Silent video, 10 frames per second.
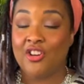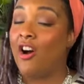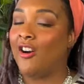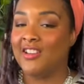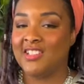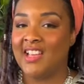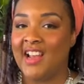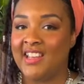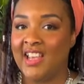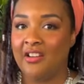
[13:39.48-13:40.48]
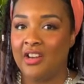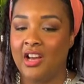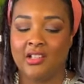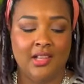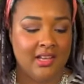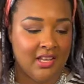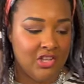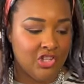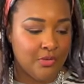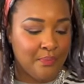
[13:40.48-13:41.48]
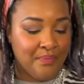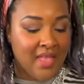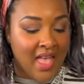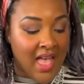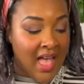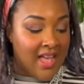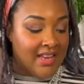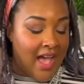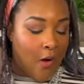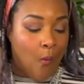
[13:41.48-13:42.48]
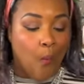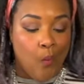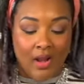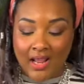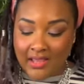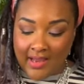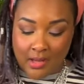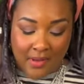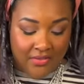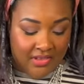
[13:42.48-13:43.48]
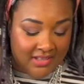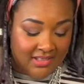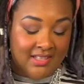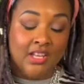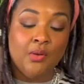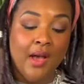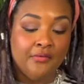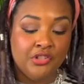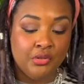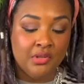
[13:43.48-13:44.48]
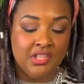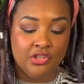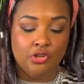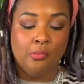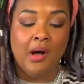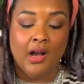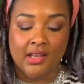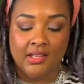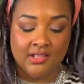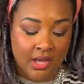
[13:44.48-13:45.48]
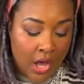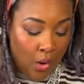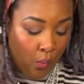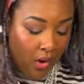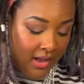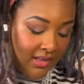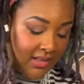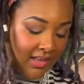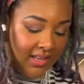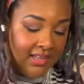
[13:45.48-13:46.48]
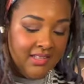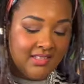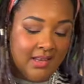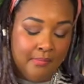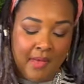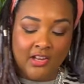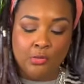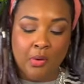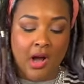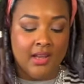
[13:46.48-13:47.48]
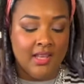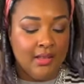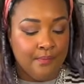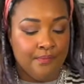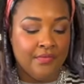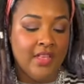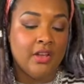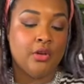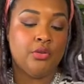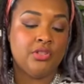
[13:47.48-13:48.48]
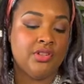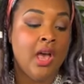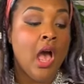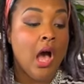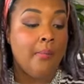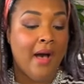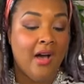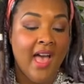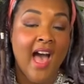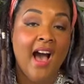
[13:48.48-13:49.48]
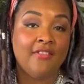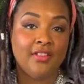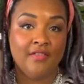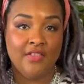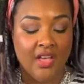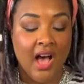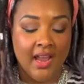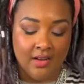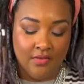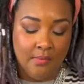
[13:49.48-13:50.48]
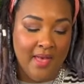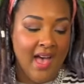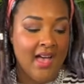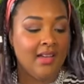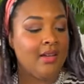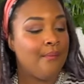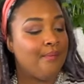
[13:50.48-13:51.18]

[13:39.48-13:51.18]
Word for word: hard side carry-on luggage. Now, what I like about this is that you have two additional pockets. One is a mesh pocket that goes about half of the height of the bag.